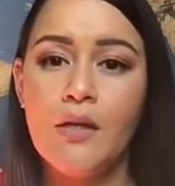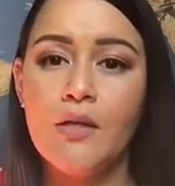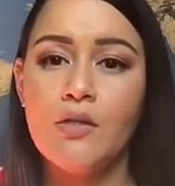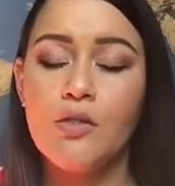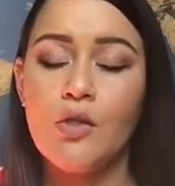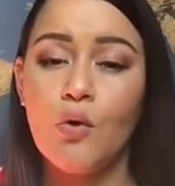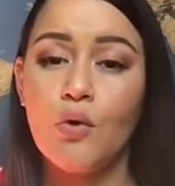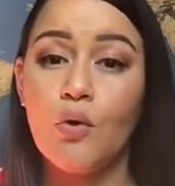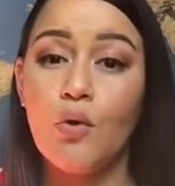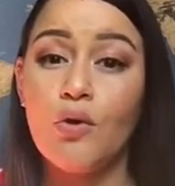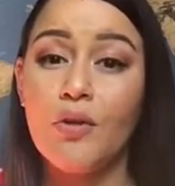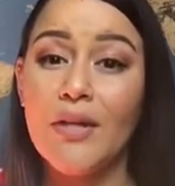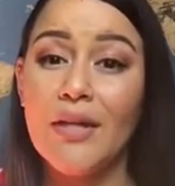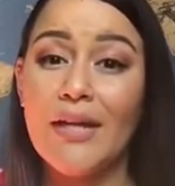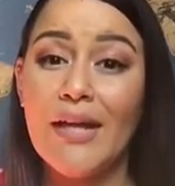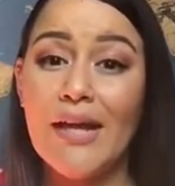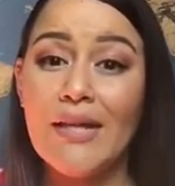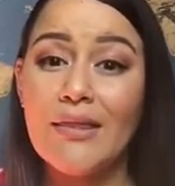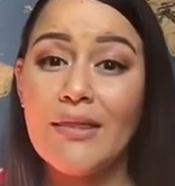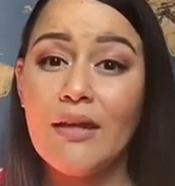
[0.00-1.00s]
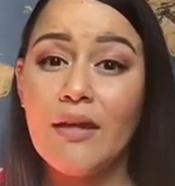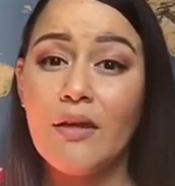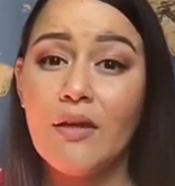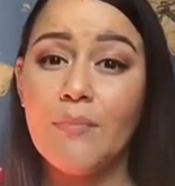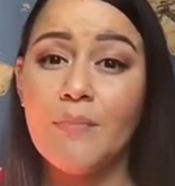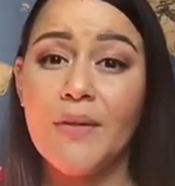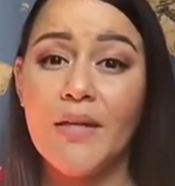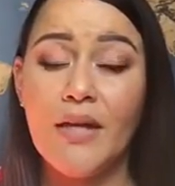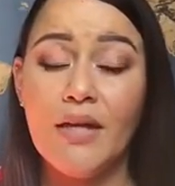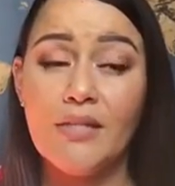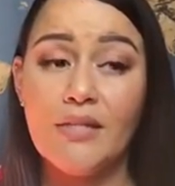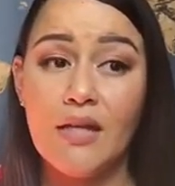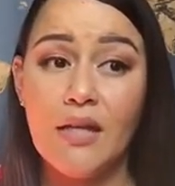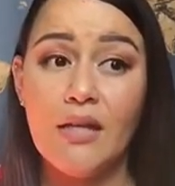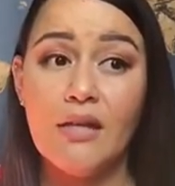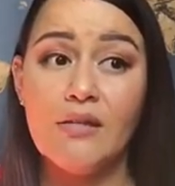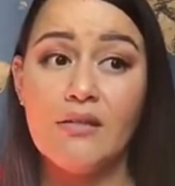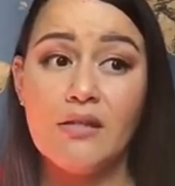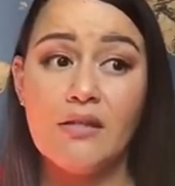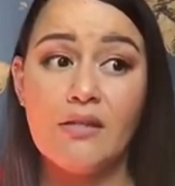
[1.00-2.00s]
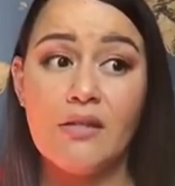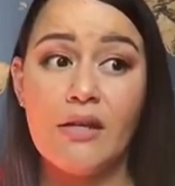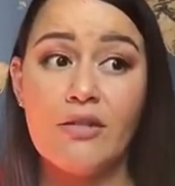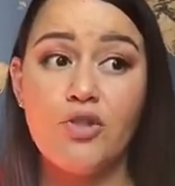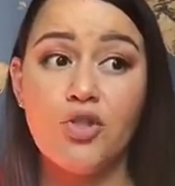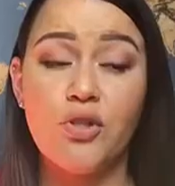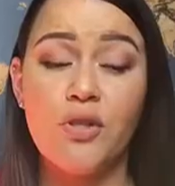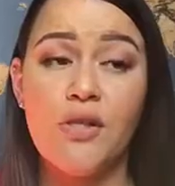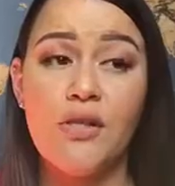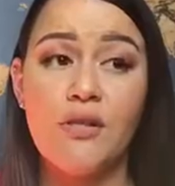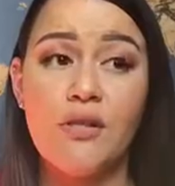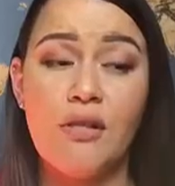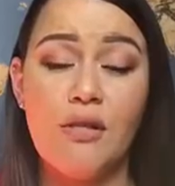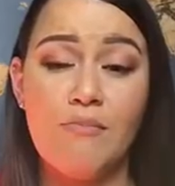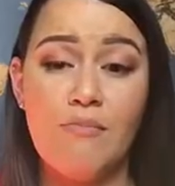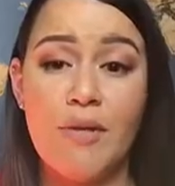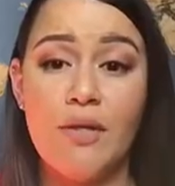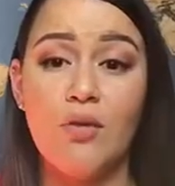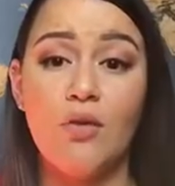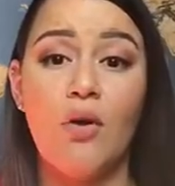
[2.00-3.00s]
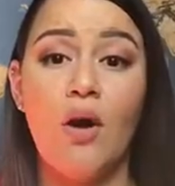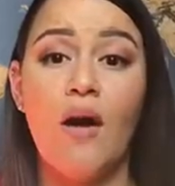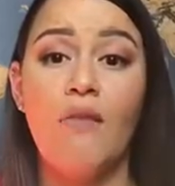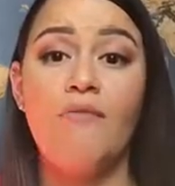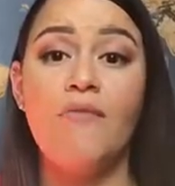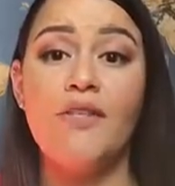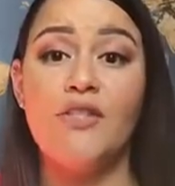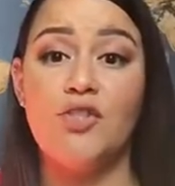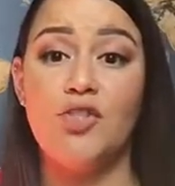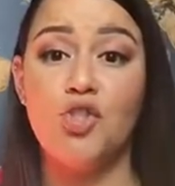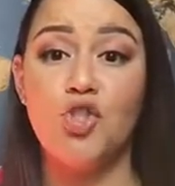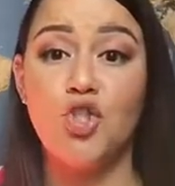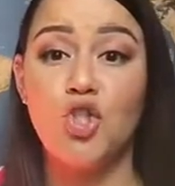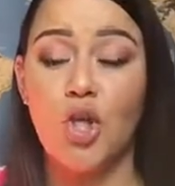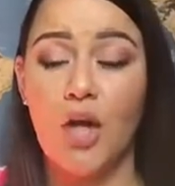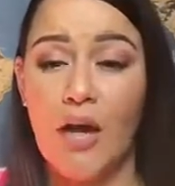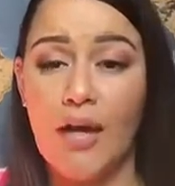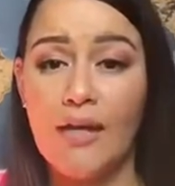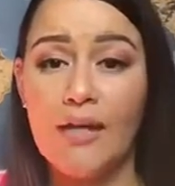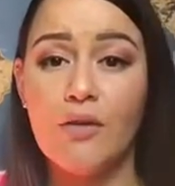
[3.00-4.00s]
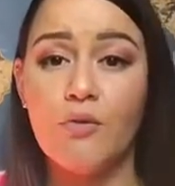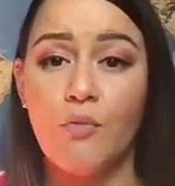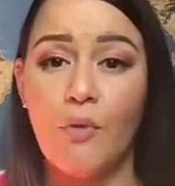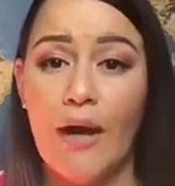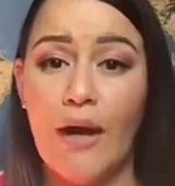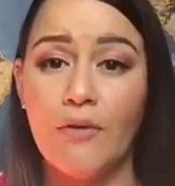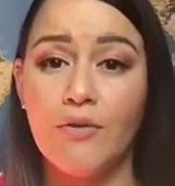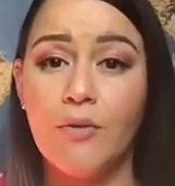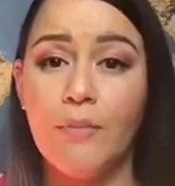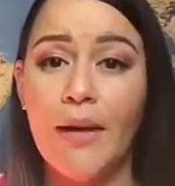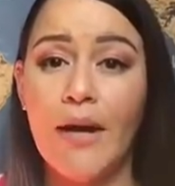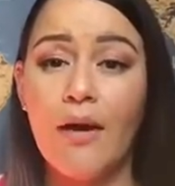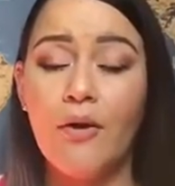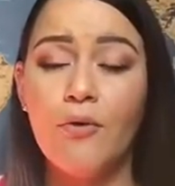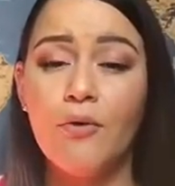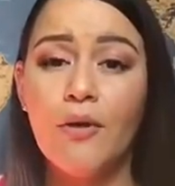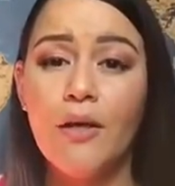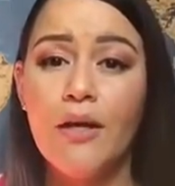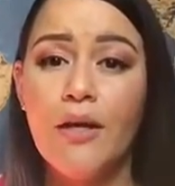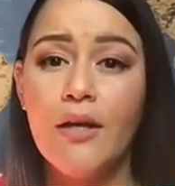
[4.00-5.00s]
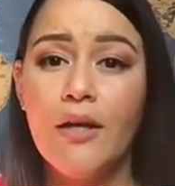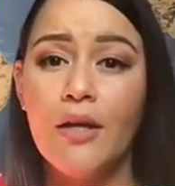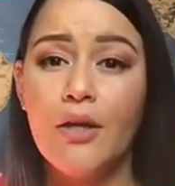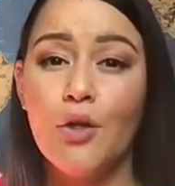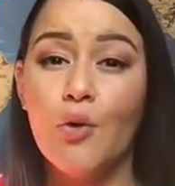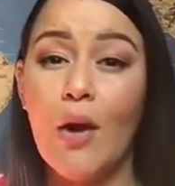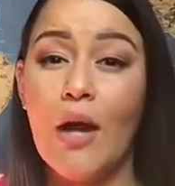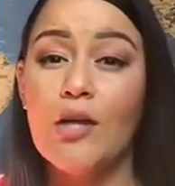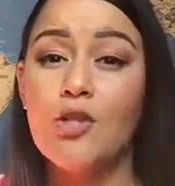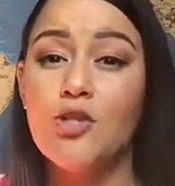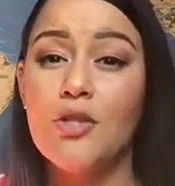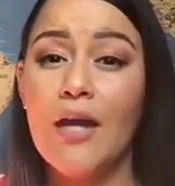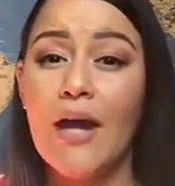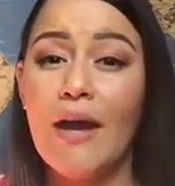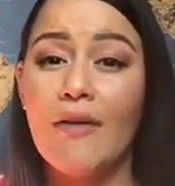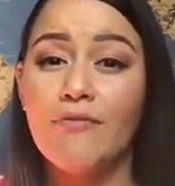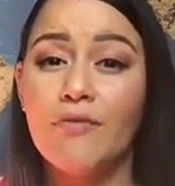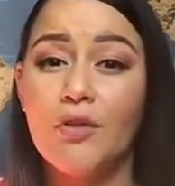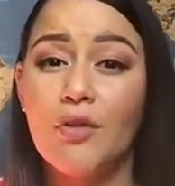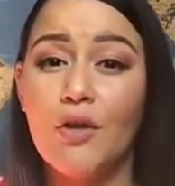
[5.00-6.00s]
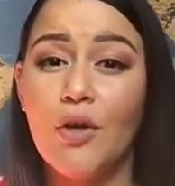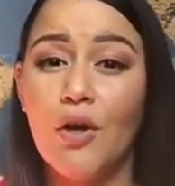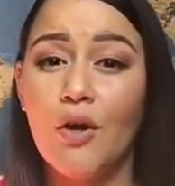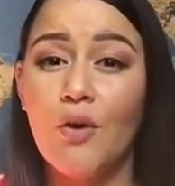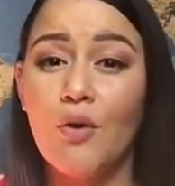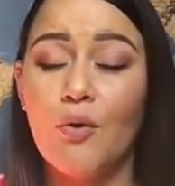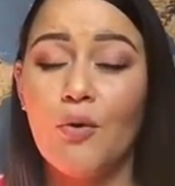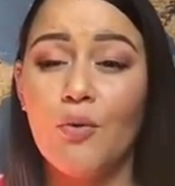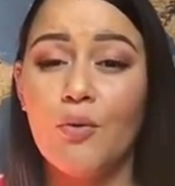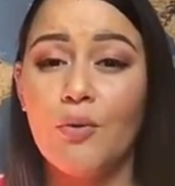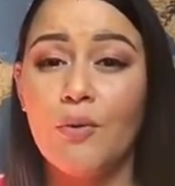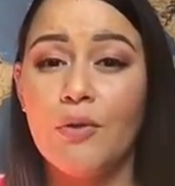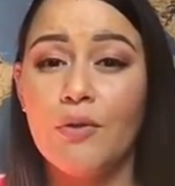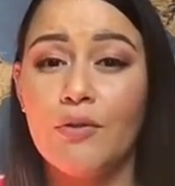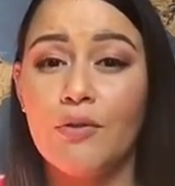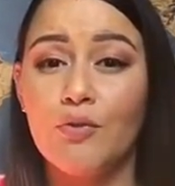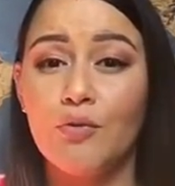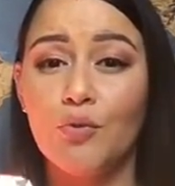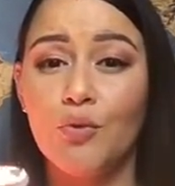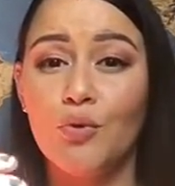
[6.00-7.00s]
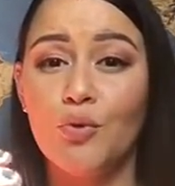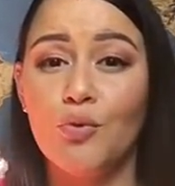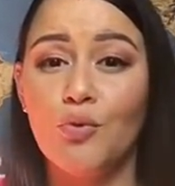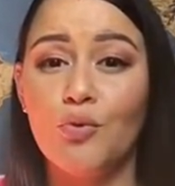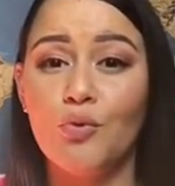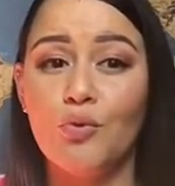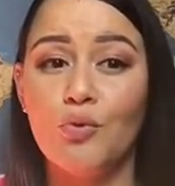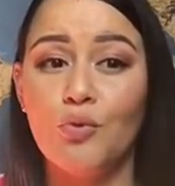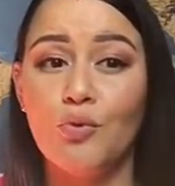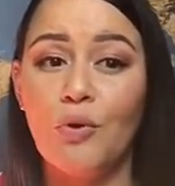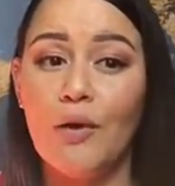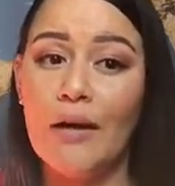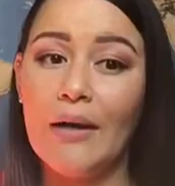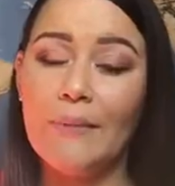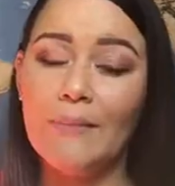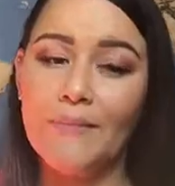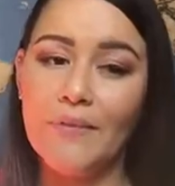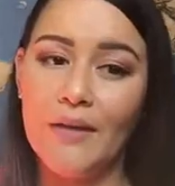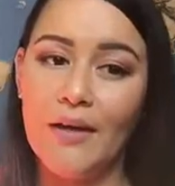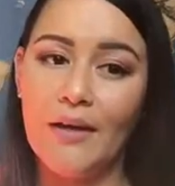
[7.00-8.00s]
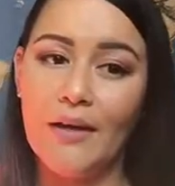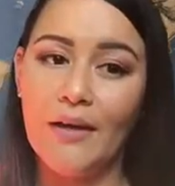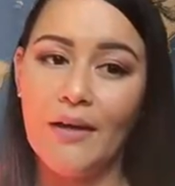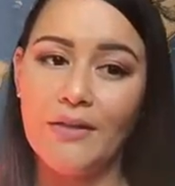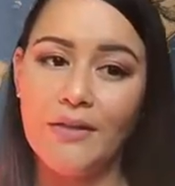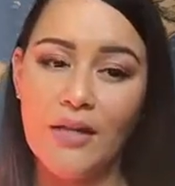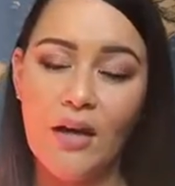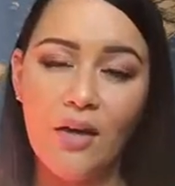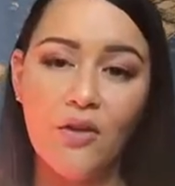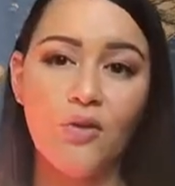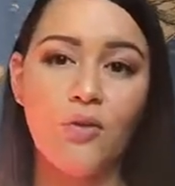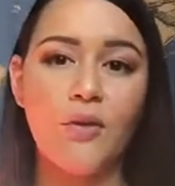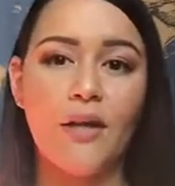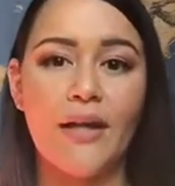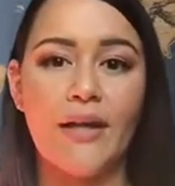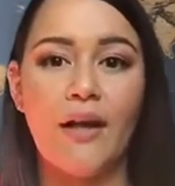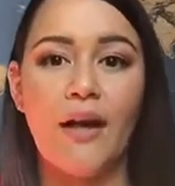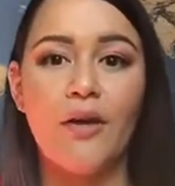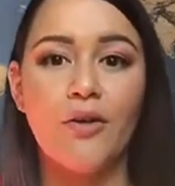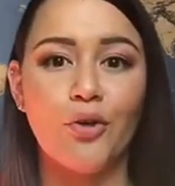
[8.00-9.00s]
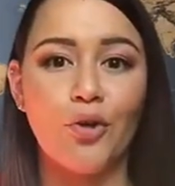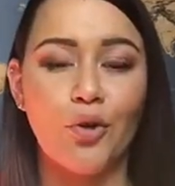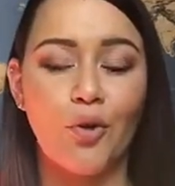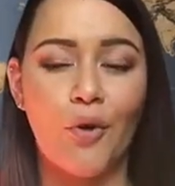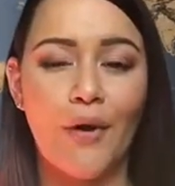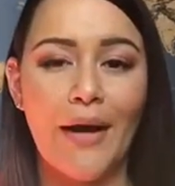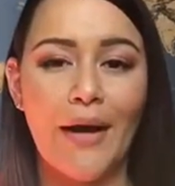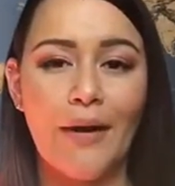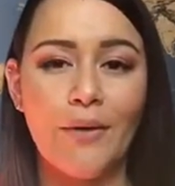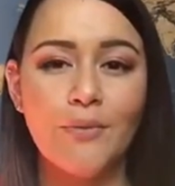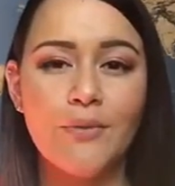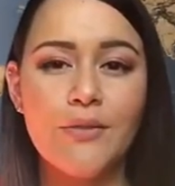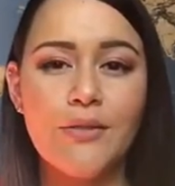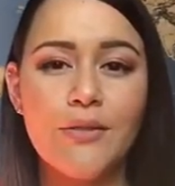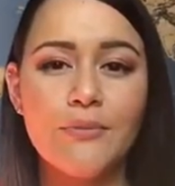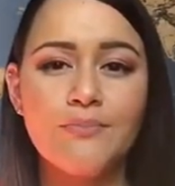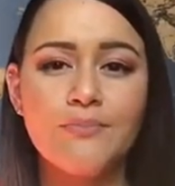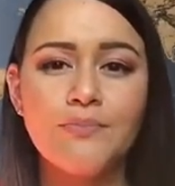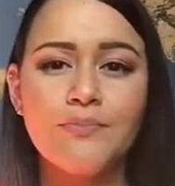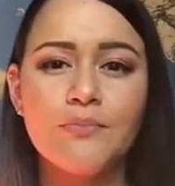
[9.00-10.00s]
So in order to get there, because it is essentially the middle of this giant roundabout, you actually have to go through a tunnel like underground.